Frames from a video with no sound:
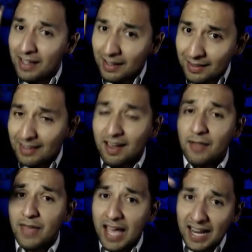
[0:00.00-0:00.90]
click on
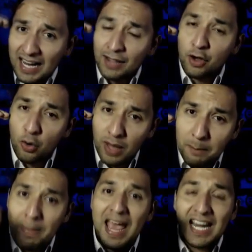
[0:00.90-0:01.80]
that and go to
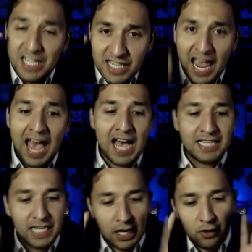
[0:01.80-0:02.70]
manage
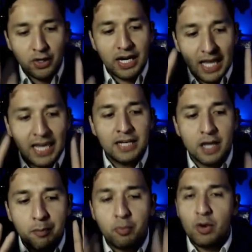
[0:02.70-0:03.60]
ads and you're gonna end
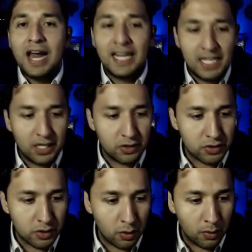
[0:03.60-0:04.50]
up right here.
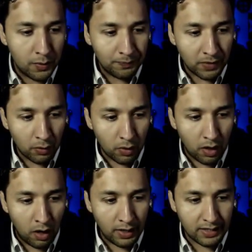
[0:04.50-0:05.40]
So
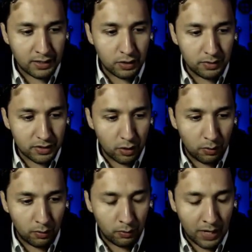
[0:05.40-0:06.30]
all you have to do is
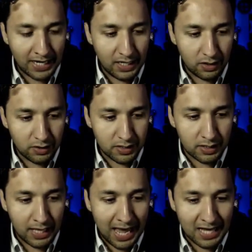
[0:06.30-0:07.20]
go right here to
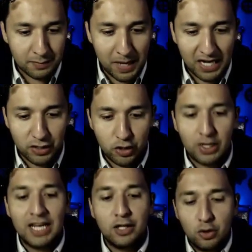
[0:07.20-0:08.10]
the ads manager
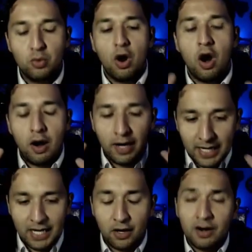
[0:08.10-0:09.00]
and you are
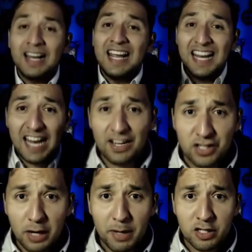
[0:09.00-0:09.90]
here. Now let's
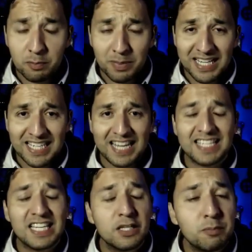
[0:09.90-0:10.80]
talk about split
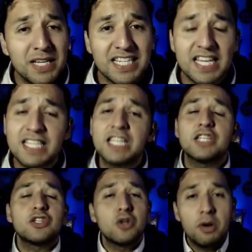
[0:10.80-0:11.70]
testing. Split testing
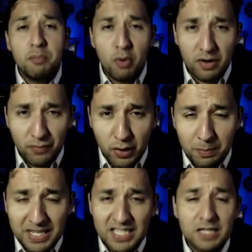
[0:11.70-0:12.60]
is so important for your
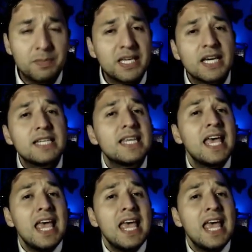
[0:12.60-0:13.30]
business because